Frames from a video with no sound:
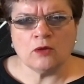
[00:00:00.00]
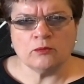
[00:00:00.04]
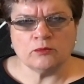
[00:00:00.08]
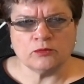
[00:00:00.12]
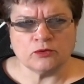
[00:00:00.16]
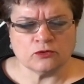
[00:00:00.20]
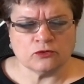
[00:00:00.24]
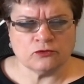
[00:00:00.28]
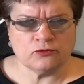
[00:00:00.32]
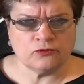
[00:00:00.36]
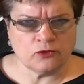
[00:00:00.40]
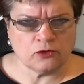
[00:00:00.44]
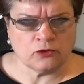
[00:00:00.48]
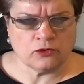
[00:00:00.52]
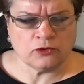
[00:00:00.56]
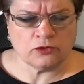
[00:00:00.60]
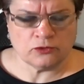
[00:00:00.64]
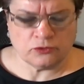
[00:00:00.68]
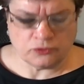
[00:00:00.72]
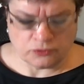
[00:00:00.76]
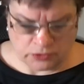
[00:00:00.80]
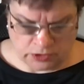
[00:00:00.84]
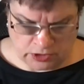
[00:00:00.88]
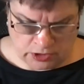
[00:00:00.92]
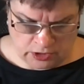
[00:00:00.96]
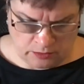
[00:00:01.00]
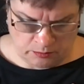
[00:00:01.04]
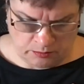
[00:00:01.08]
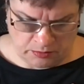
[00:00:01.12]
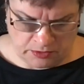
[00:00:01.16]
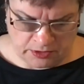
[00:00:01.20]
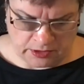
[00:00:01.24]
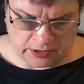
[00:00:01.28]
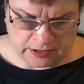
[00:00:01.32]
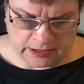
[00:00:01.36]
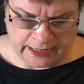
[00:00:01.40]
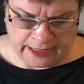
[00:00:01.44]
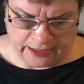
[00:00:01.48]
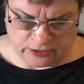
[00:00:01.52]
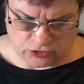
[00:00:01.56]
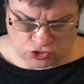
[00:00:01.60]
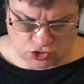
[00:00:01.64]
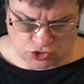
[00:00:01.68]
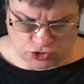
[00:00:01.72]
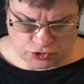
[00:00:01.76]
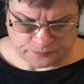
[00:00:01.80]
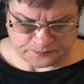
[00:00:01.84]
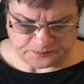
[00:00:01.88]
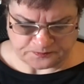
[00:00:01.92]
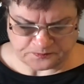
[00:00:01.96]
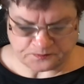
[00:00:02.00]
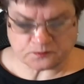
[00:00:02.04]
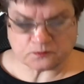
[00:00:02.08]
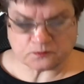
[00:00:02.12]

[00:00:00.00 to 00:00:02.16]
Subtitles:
portfolio you keep in cash?